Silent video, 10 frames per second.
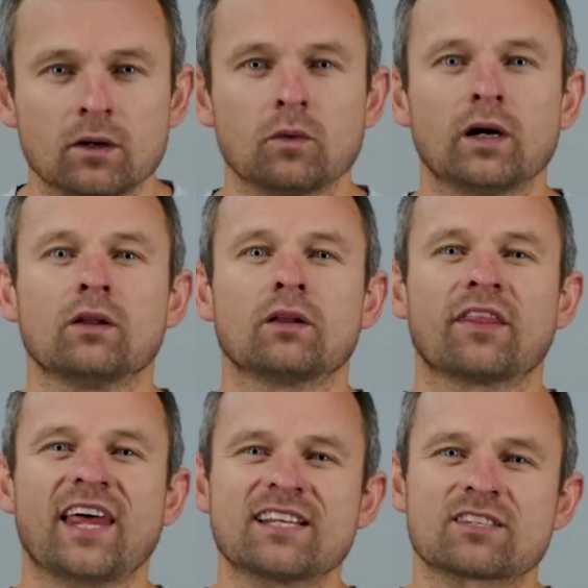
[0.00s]
Well,
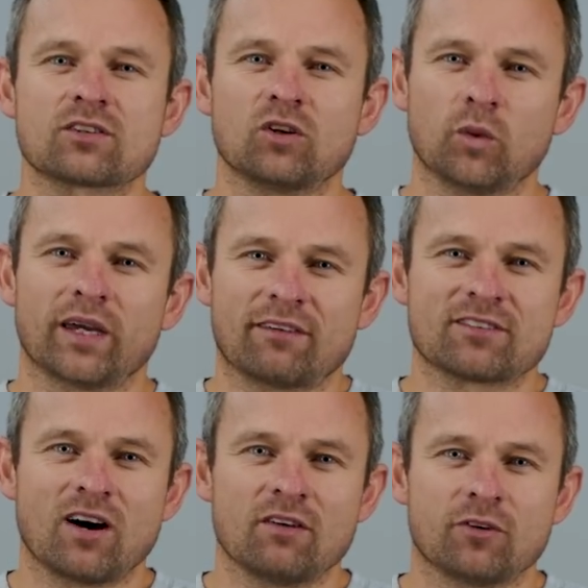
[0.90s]
that's all we have
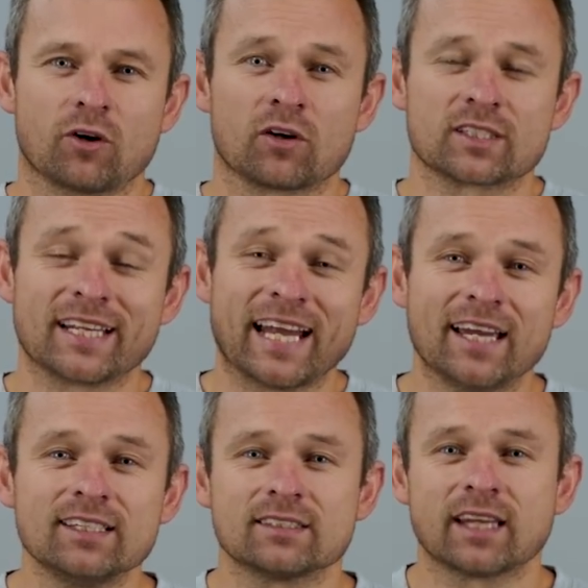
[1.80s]
time for on
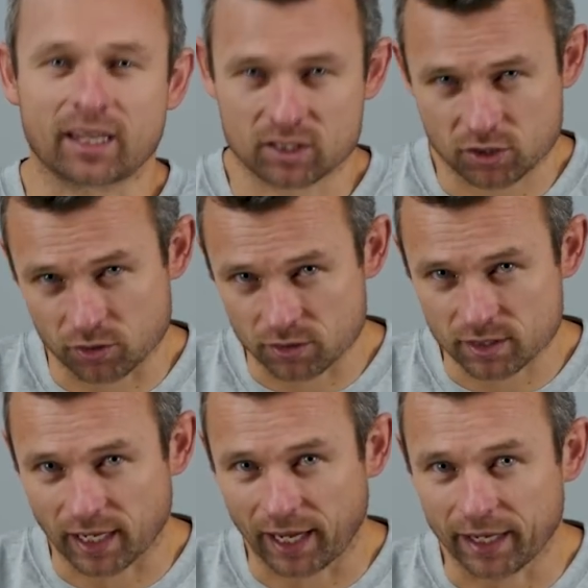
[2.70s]
today's Tech
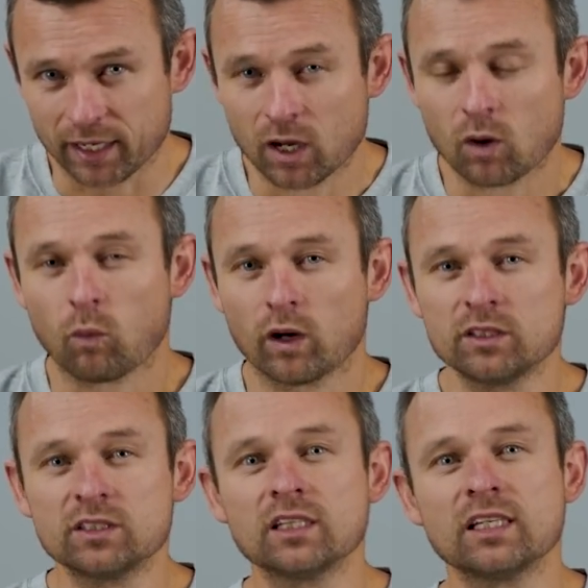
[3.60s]
Tuesday. Why
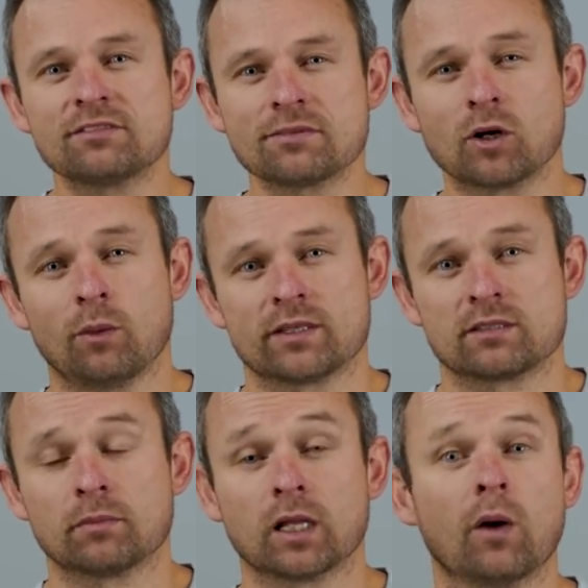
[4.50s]
don't you leave some comments
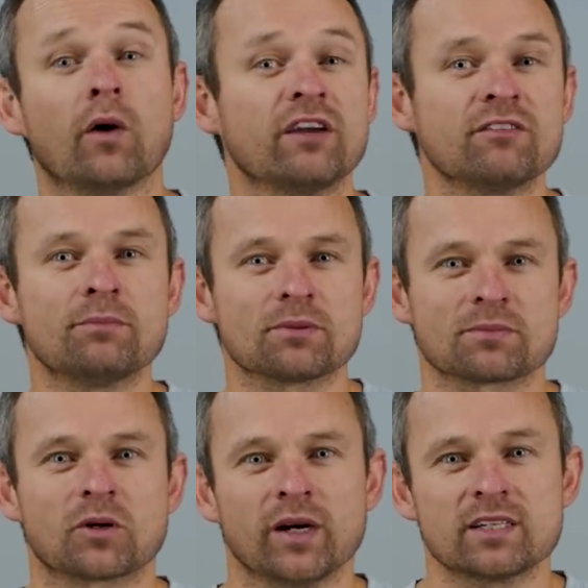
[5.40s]
in below or even put
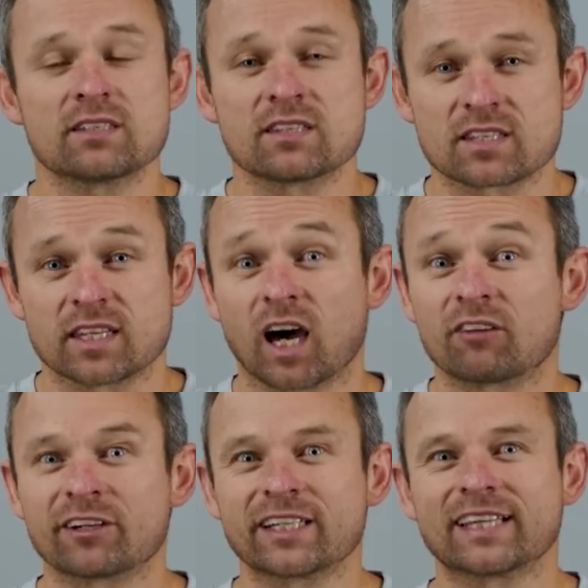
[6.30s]
some questions in there?
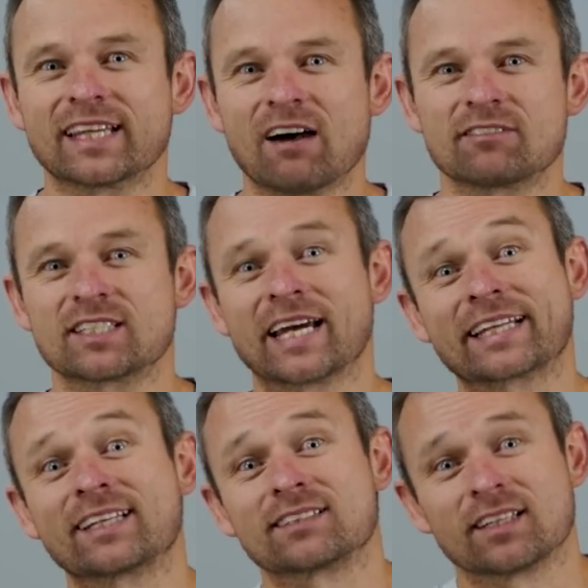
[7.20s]
I'd really love to
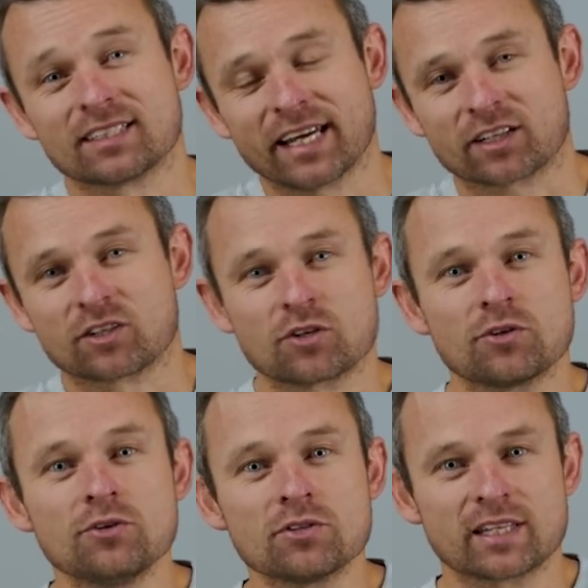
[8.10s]
take this Tech
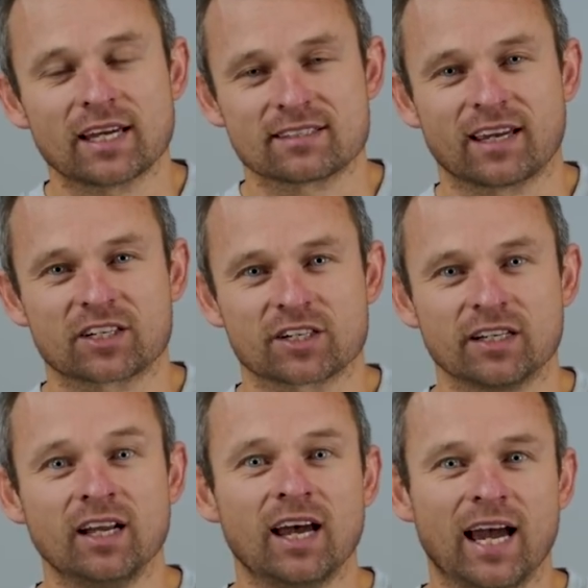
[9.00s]
Tuesday
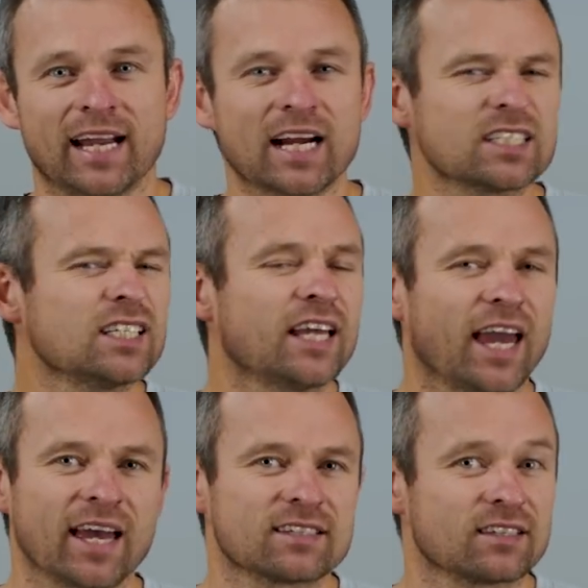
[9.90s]
section and actually
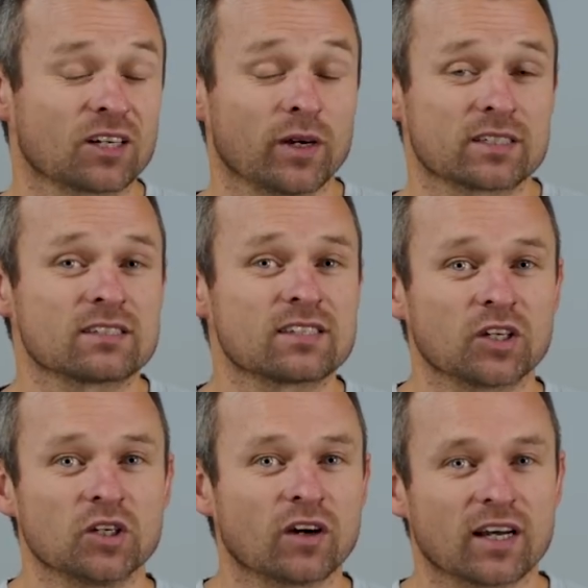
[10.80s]
answer the questions that
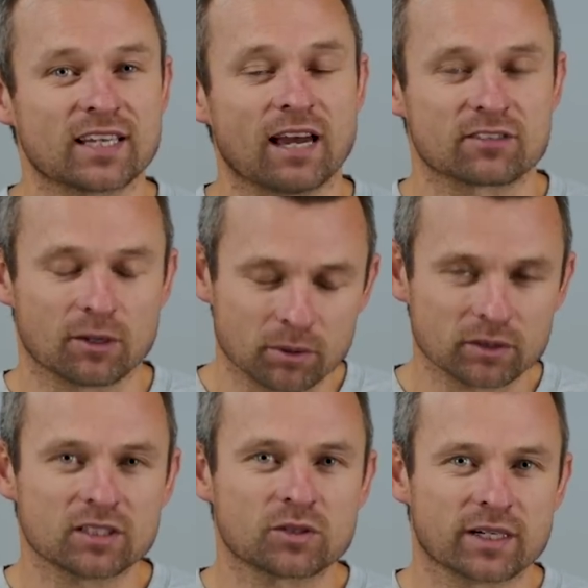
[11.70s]
you guys have. So put
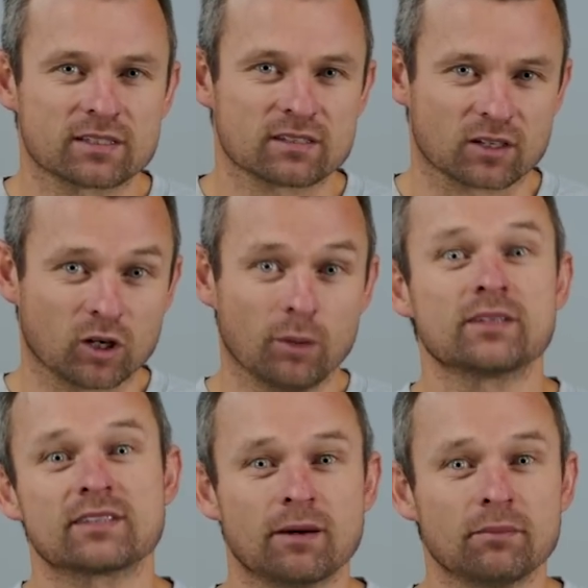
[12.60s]
those questions in the
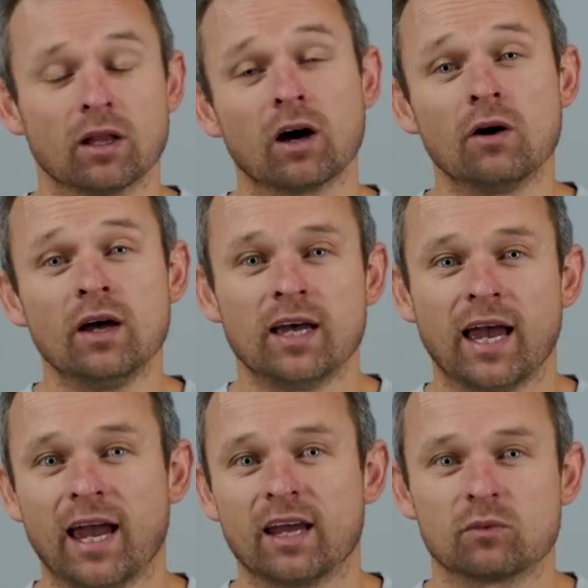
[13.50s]
comments down below
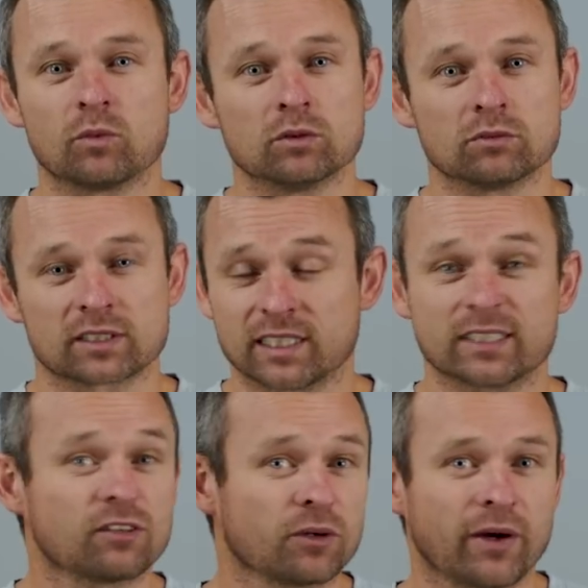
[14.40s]
and we'll
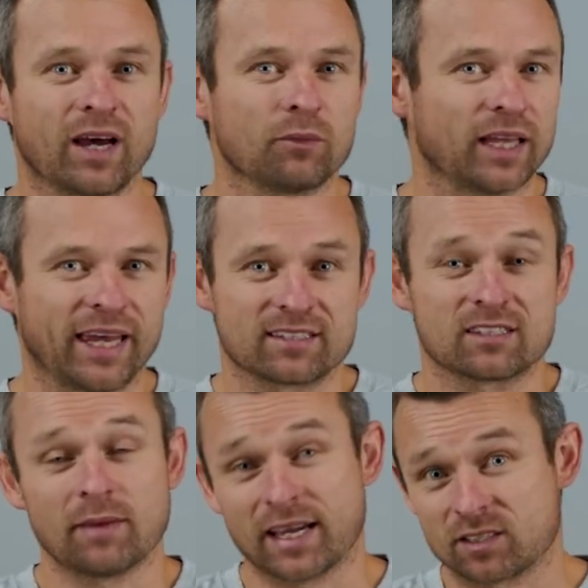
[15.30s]
select a few out and we'll
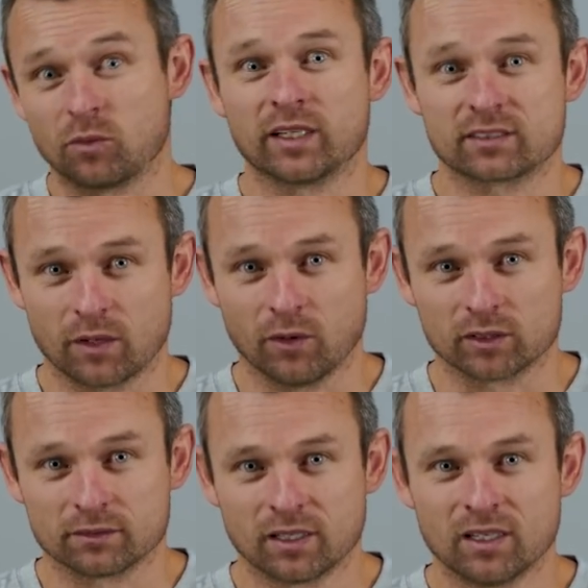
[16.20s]
answer them as the weeks go
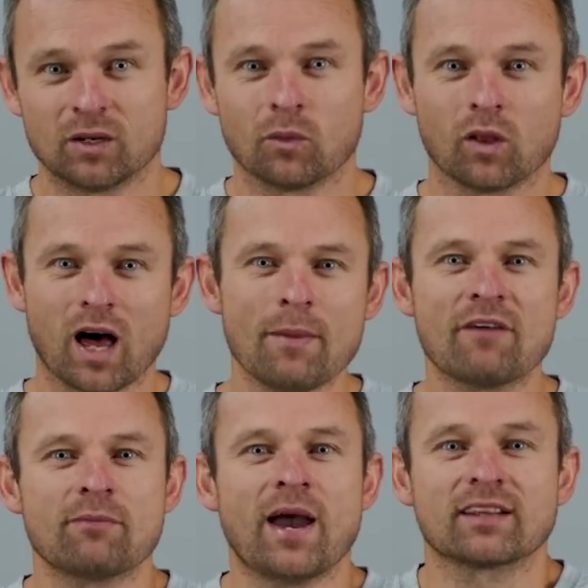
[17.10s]
on. Well, I'm
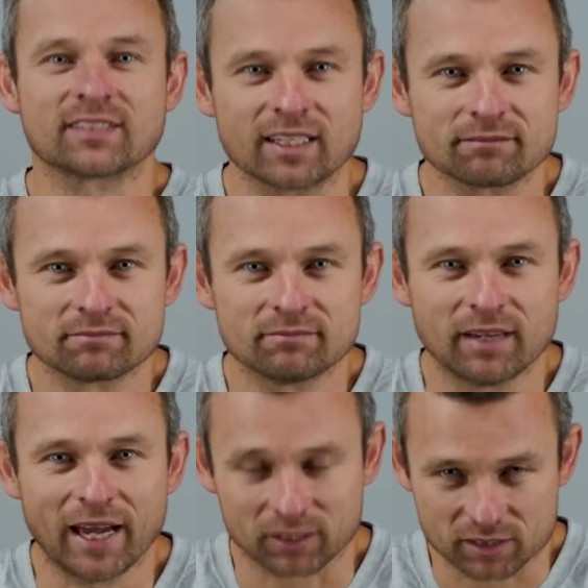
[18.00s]
Matt from Haltech
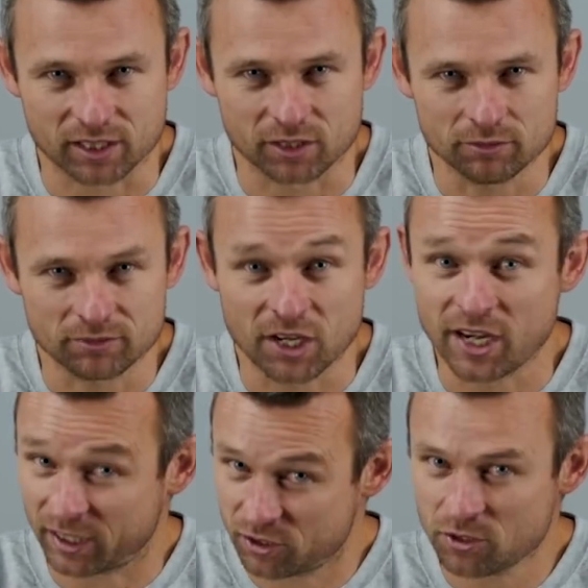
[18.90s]
and I'll see you
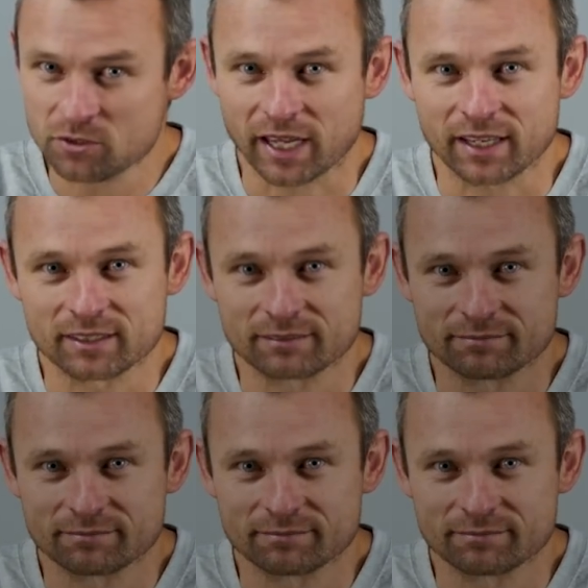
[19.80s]
next Tuesday.